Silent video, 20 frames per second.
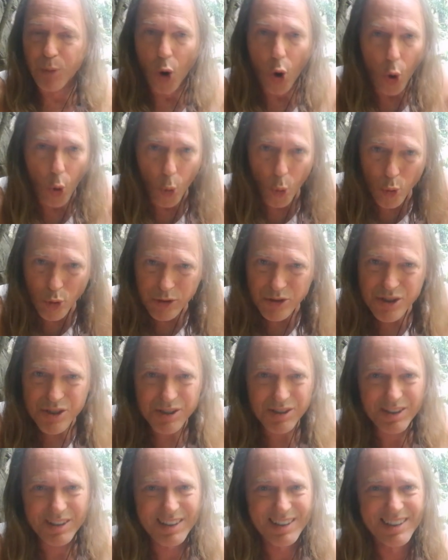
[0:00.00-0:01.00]

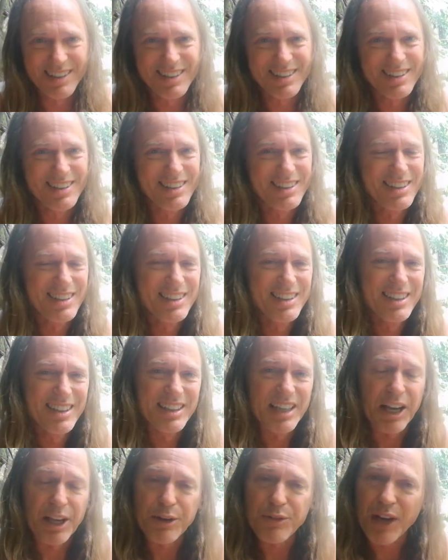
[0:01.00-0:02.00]
bolt.
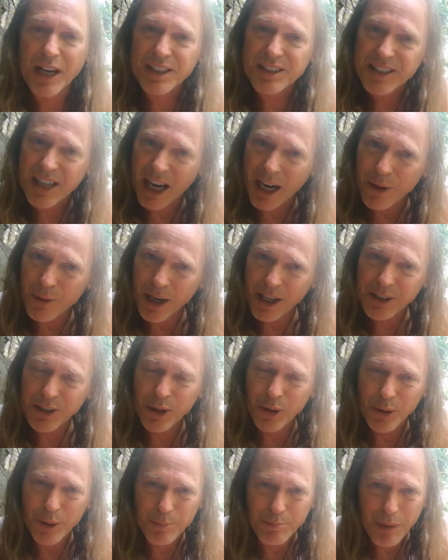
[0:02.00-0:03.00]
Now you've got Chiron
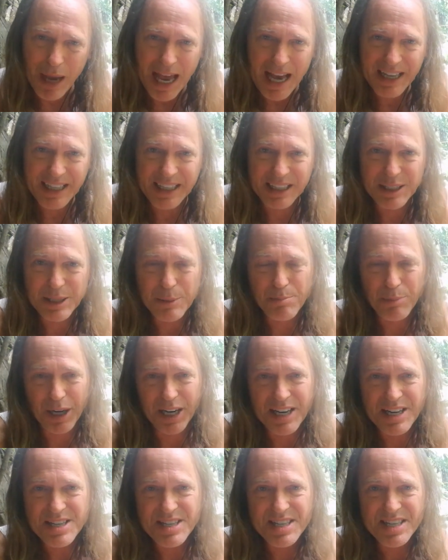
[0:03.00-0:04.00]
going back into
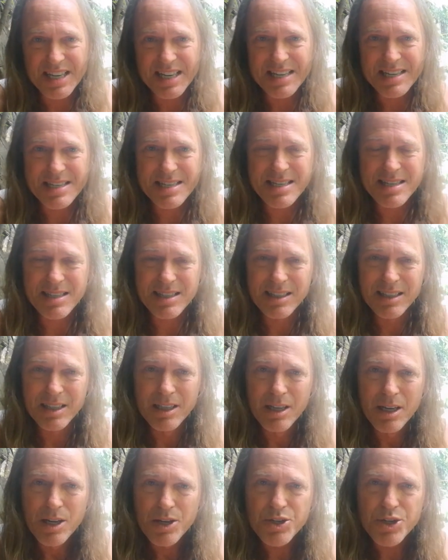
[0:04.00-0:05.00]
Pisces.
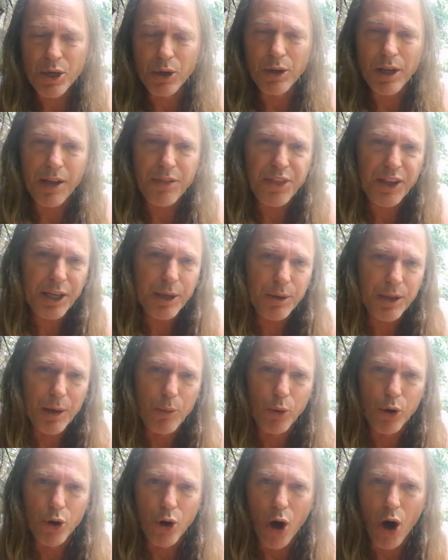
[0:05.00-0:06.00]
So I think
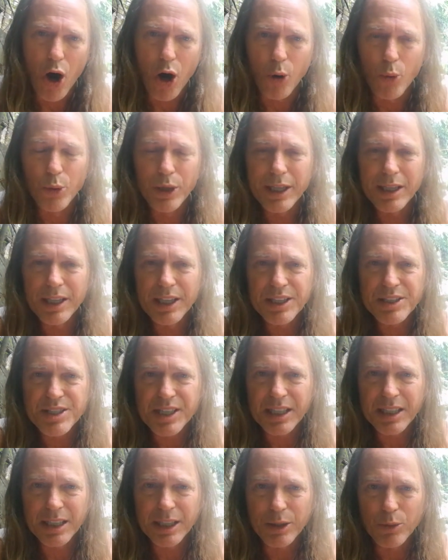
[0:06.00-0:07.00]
that we're all really
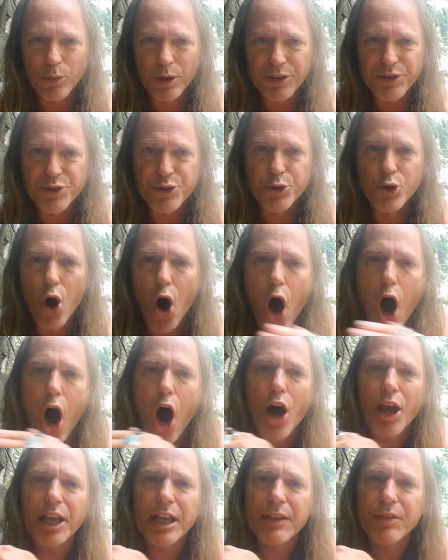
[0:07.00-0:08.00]
dealing with
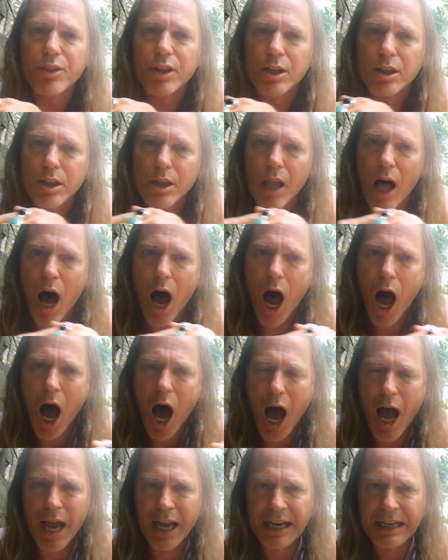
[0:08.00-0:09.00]
drawing the
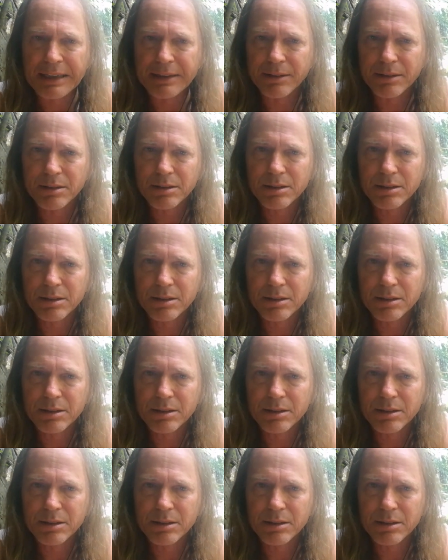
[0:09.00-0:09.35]
line,